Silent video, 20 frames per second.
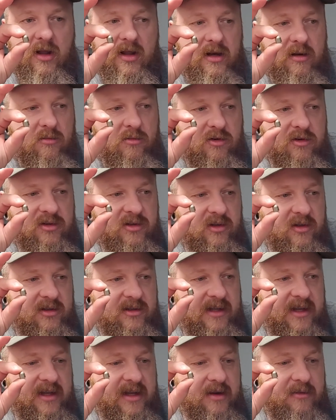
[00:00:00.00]
It almost
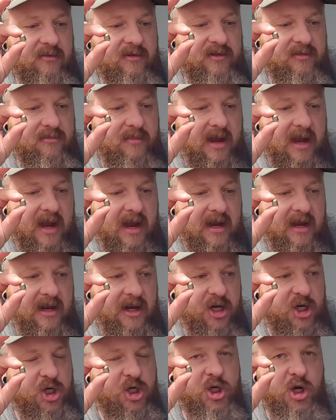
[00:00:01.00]
looks like it was made in
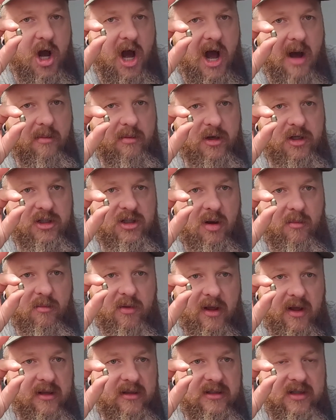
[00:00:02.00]
a shop or
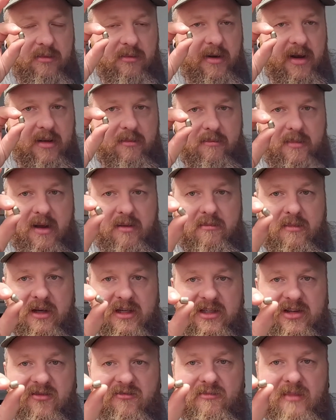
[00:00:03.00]
something. Somebody
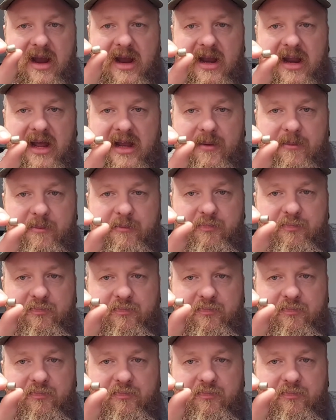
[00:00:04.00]
must have made it.